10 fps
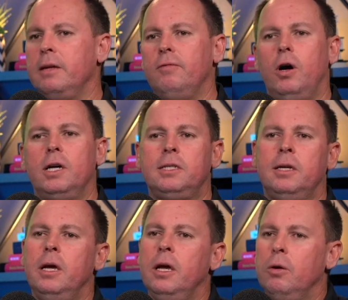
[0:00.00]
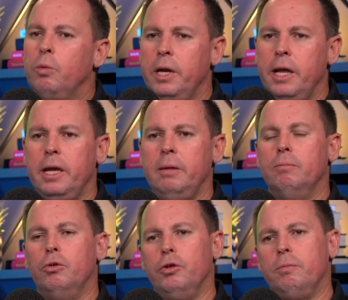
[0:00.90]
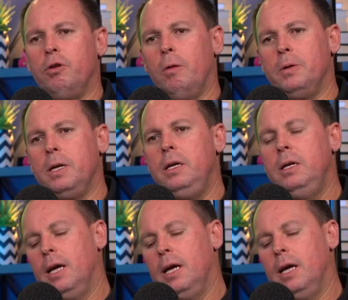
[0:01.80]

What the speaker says: advice, went ahead and bought the property,